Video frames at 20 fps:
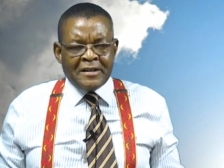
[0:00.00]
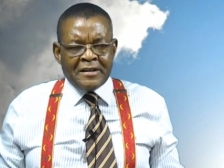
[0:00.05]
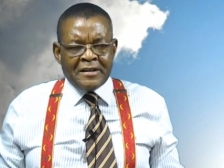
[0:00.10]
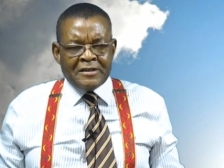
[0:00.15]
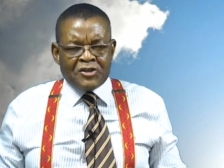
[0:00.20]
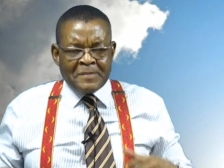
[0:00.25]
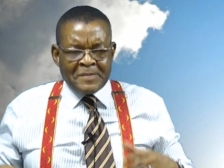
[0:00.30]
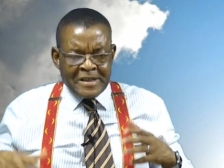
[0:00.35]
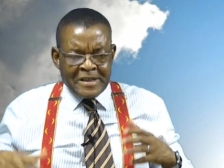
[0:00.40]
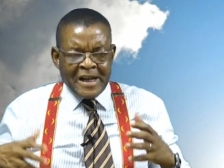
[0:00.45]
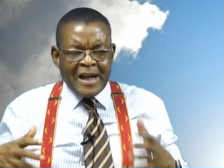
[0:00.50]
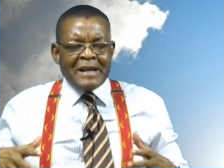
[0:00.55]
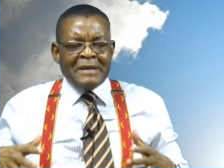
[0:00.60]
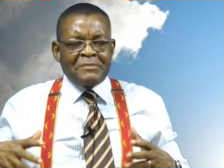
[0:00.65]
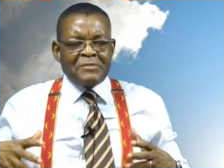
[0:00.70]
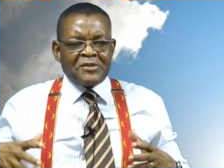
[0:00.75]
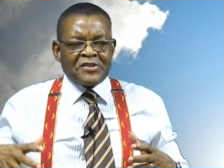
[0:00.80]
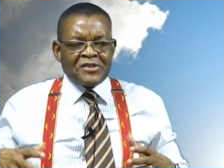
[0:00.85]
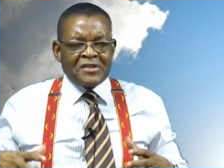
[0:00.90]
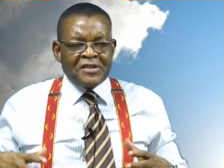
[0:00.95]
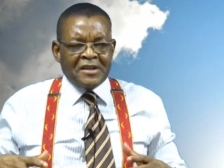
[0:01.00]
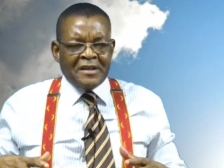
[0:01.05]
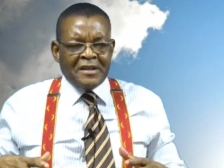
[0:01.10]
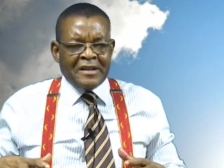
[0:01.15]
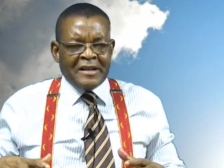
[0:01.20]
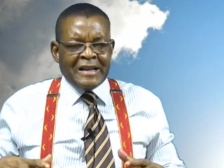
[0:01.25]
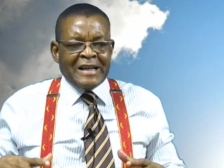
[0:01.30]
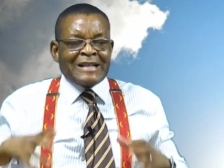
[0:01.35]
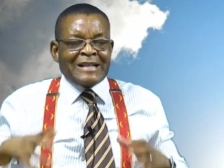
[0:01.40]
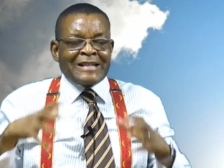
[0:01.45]
Sometimes
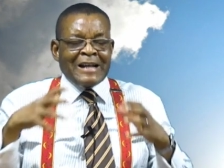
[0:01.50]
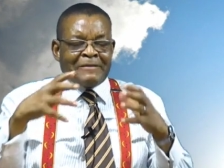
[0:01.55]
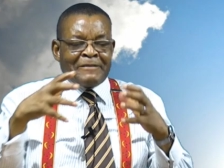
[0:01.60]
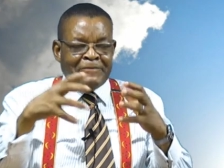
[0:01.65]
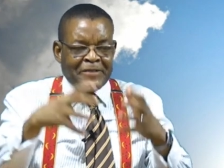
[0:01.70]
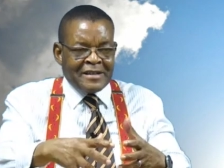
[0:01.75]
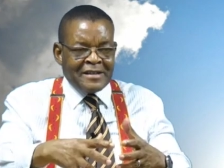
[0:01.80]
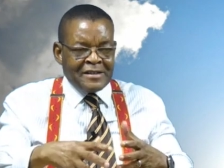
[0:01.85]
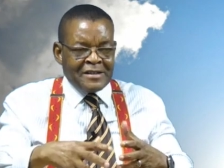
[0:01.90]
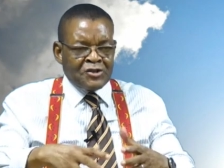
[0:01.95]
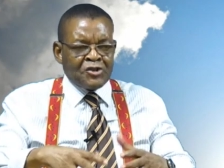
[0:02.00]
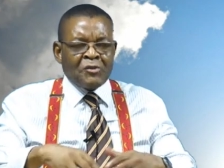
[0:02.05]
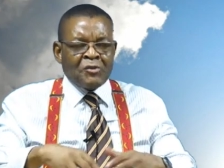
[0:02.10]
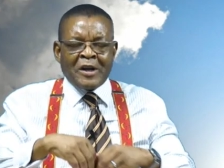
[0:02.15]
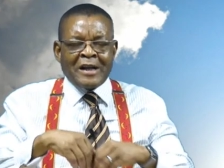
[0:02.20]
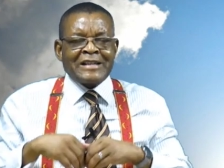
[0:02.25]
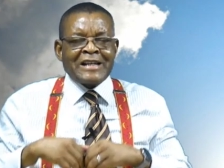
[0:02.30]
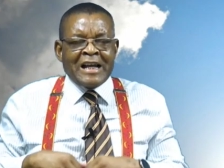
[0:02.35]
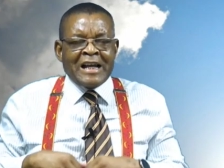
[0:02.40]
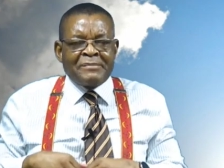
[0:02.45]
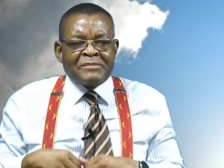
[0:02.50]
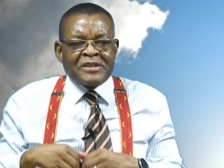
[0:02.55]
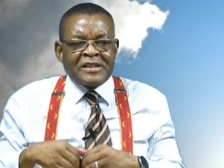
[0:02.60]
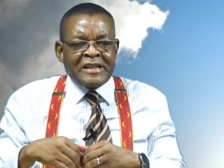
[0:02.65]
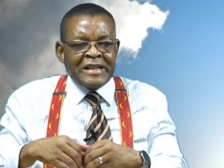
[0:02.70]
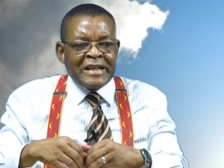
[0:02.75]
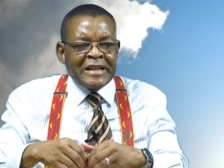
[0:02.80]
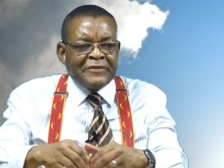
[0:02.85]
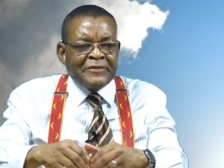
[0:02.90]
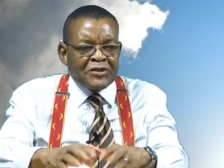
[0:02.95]
He intervenes, some other times He
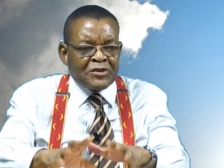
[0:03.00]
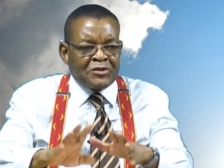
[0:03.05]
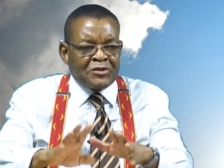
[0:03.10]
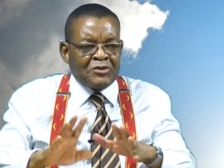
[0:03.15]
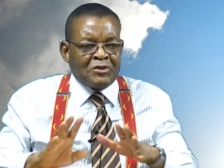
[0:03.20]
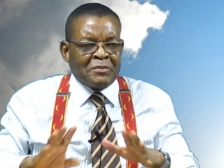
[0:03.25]
leaves you.